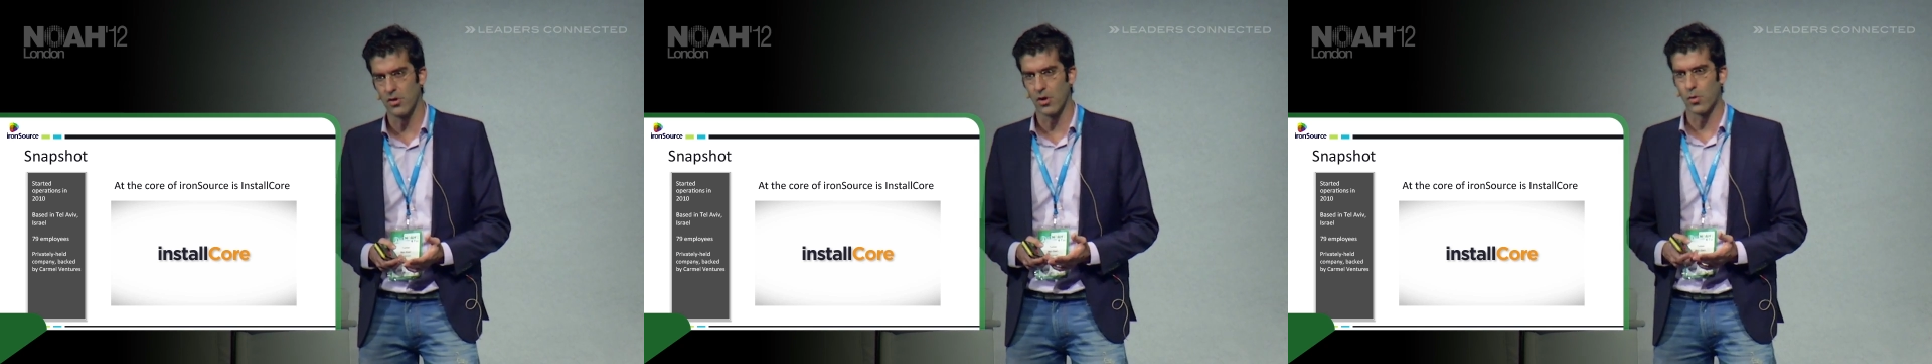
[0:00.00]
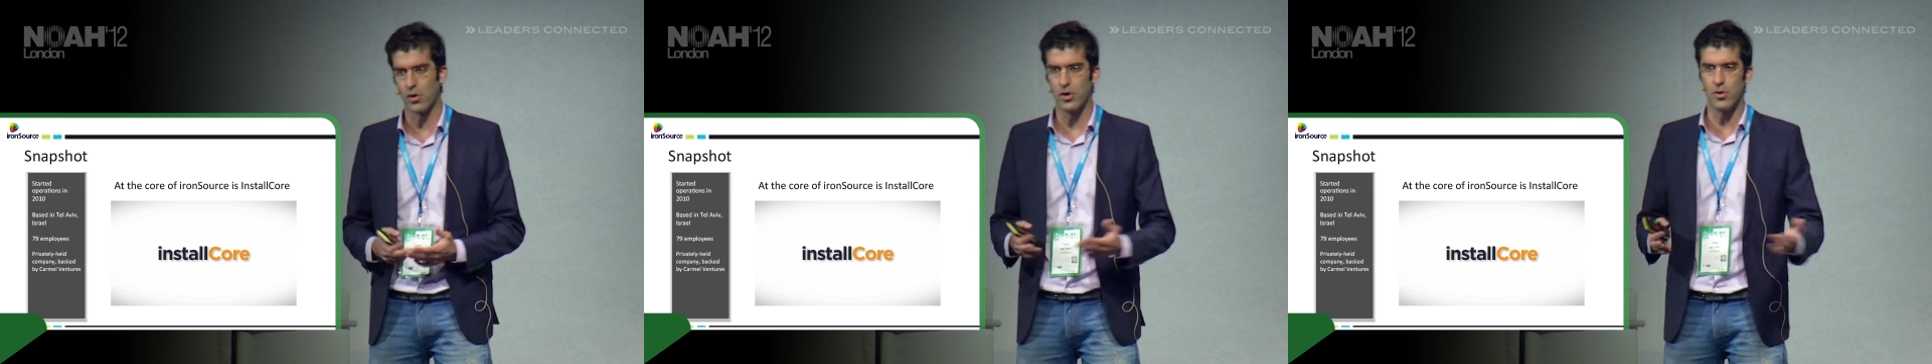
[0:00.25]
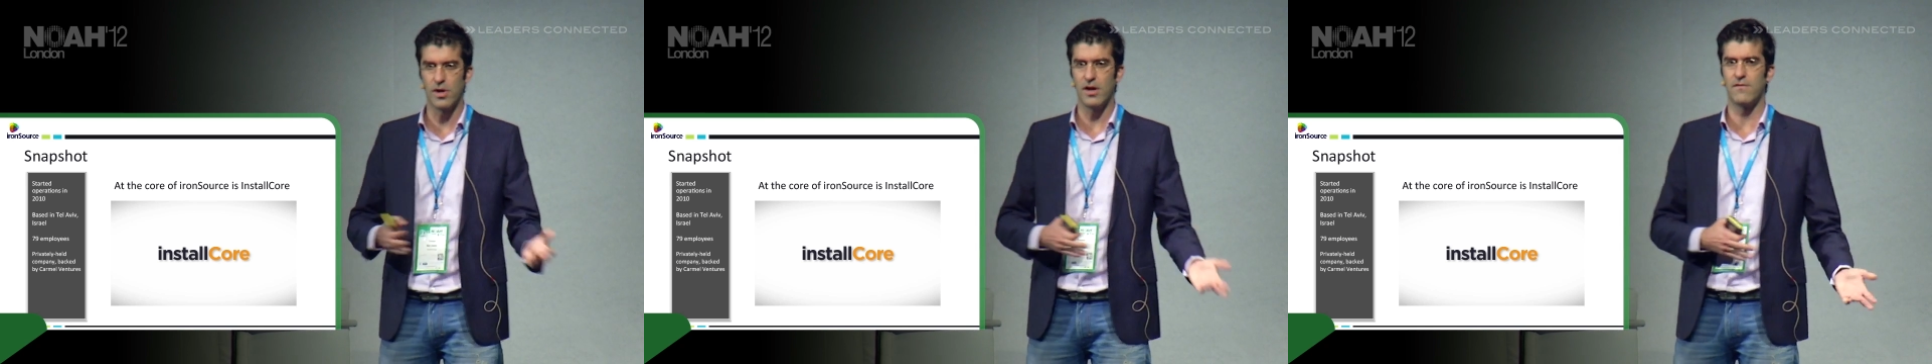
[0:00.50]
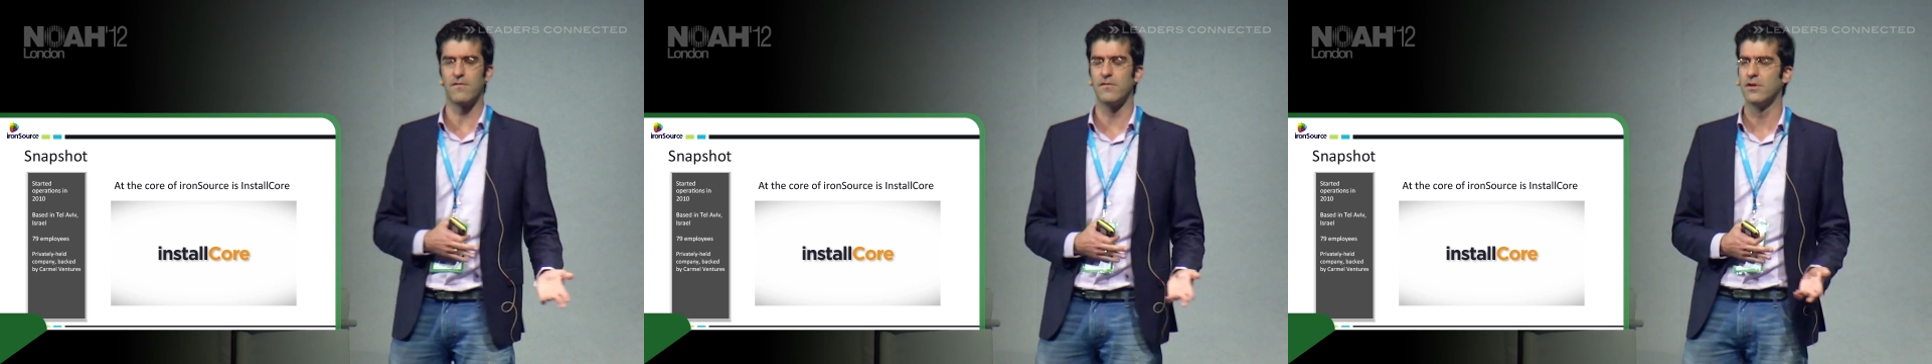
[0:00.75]
model where you
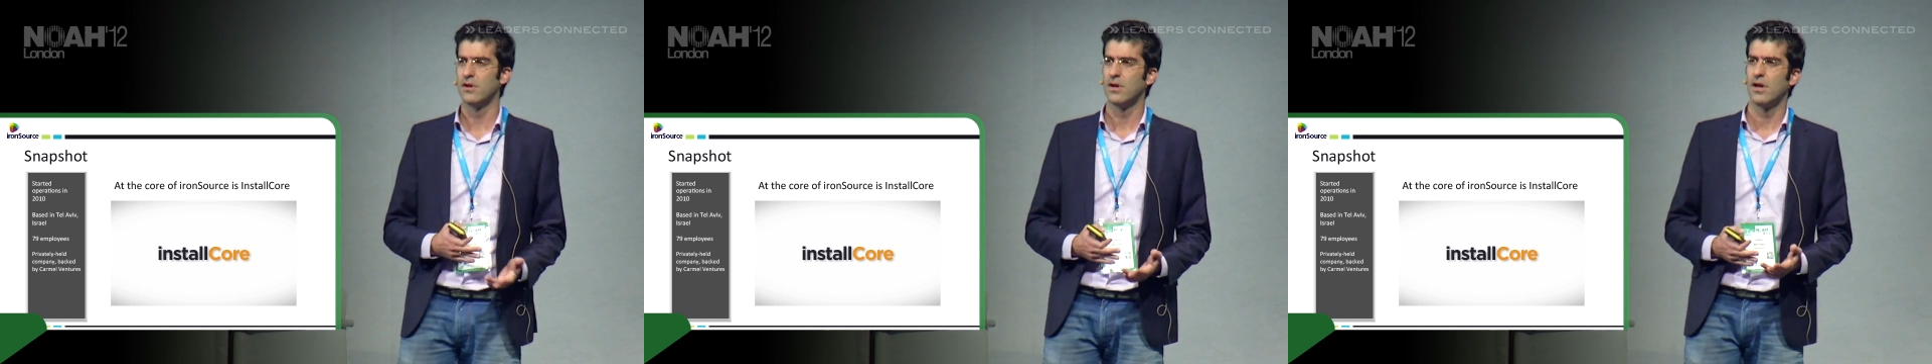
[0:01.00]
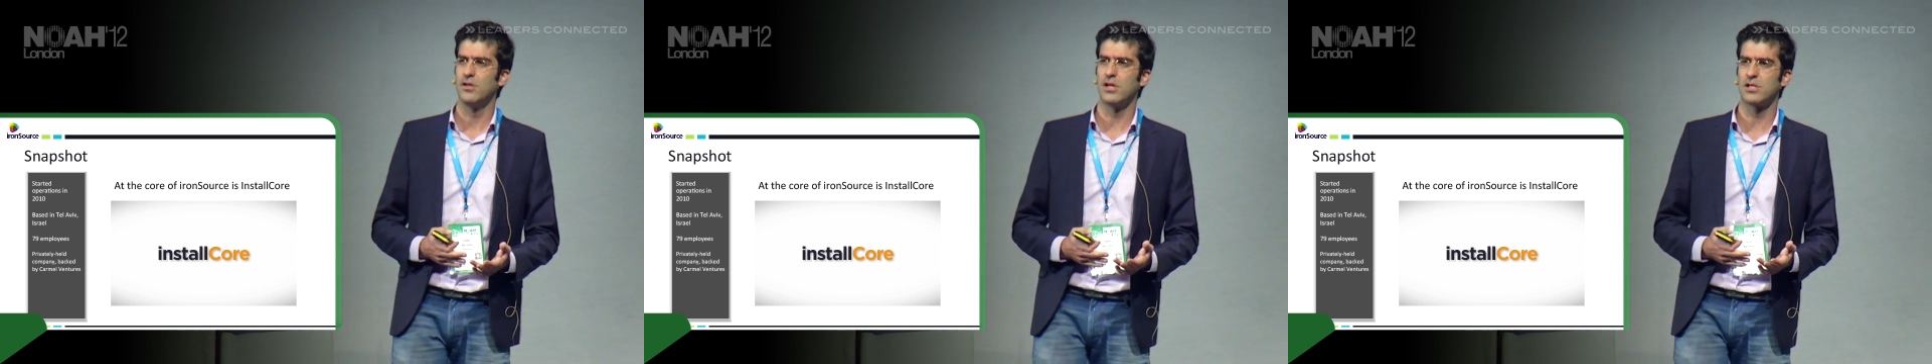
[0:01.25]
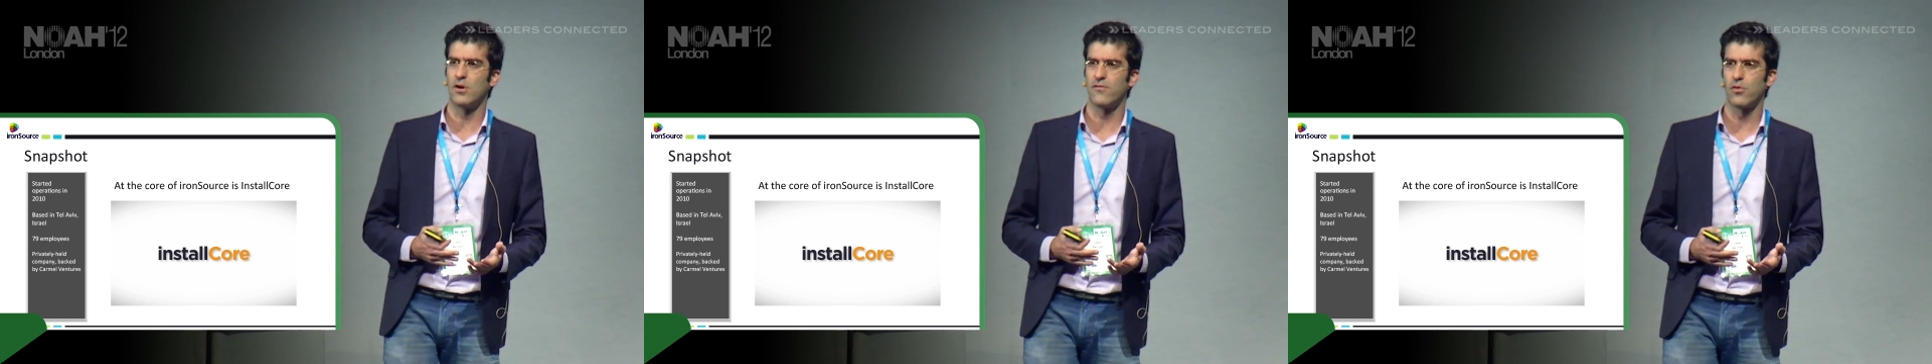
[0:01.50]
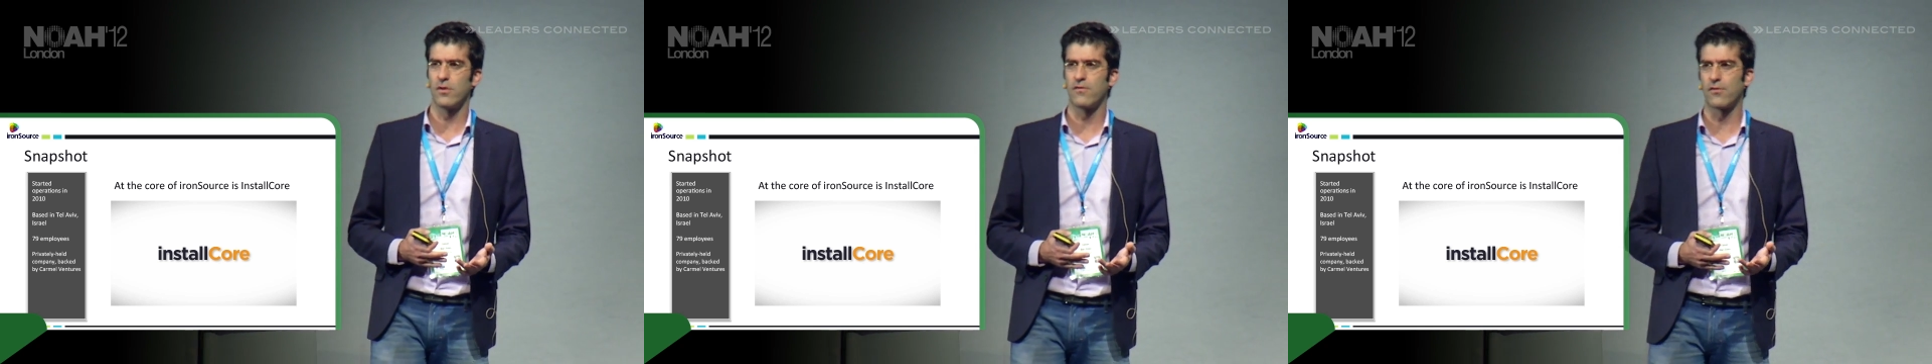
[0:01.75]
give the
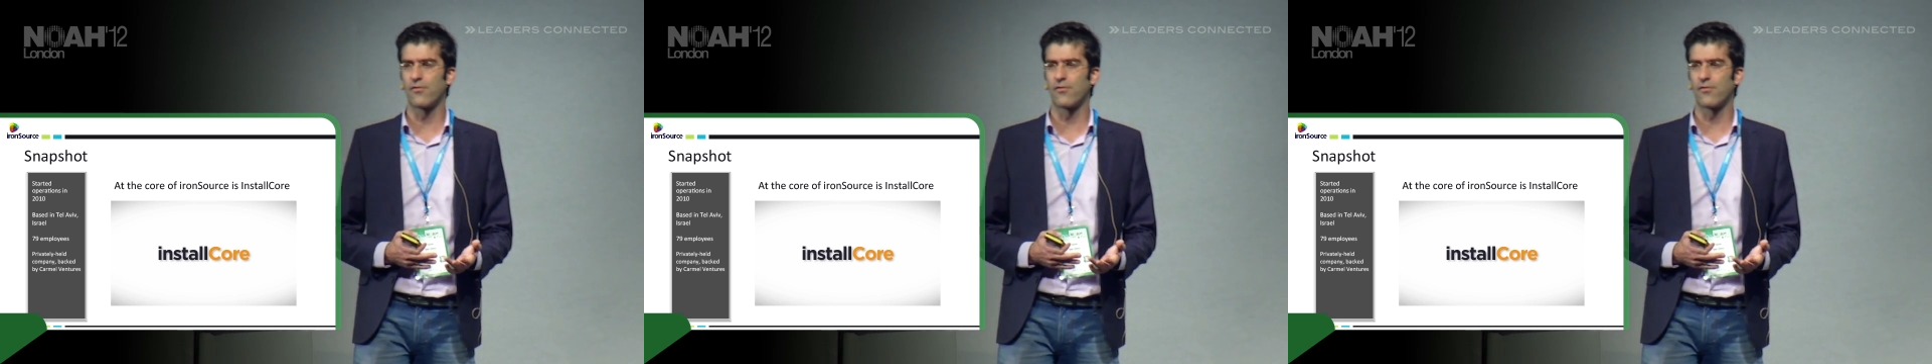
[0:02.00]
software